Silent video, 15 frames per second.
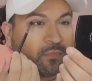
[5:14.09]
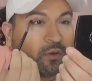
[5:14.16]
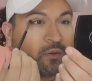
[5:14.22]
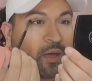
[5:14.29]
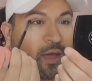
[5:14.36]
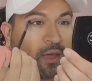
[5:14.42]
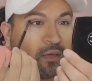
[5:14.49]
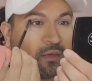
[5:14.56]

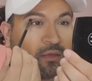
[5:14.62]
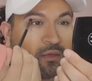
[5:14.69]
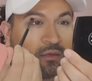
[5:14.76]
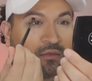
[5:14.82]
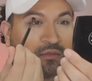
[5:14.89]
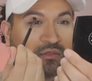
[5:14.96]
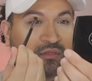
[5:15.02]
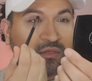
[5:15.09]
Okay.
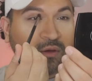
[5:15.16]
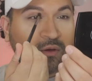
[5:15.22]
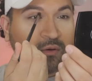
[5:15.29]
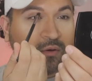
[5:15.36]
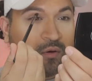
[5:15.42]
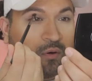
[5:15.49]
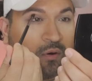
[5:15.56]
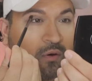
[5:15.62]
So
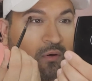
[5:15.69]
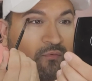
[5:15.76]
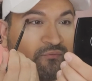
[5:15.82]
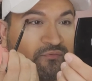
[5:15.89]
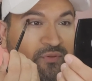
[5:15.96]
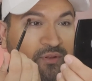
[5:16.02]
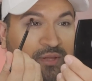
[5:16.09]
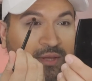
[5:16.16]

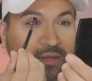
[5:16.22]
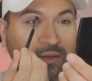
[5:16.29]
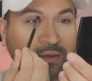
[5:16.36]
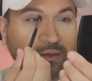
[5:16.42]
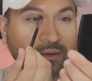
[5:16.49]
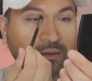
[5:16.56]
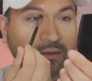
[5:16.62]
hopefully